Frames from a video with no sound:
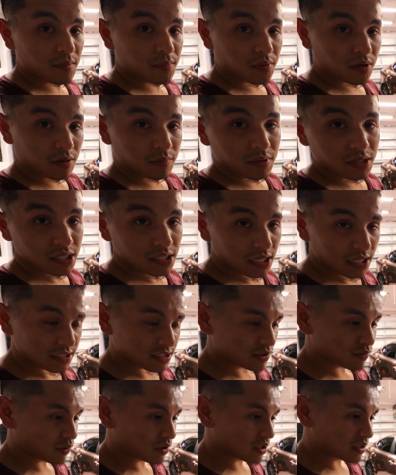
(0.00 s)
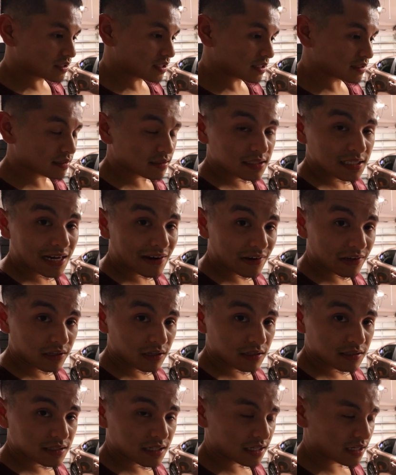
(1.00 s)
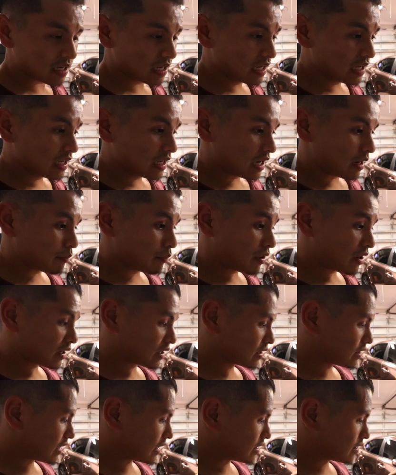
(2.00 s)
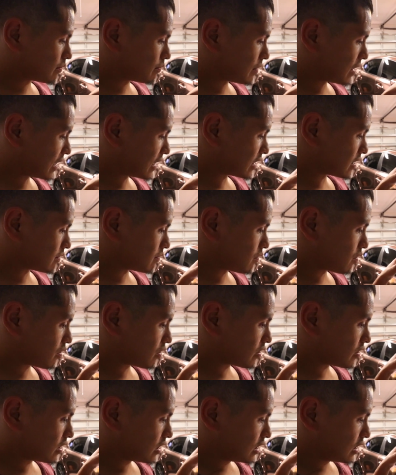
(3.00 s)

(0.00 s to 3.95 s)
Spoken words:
to be permanent. I just want to test to see how it looks like. I'm probably going to end up buying a more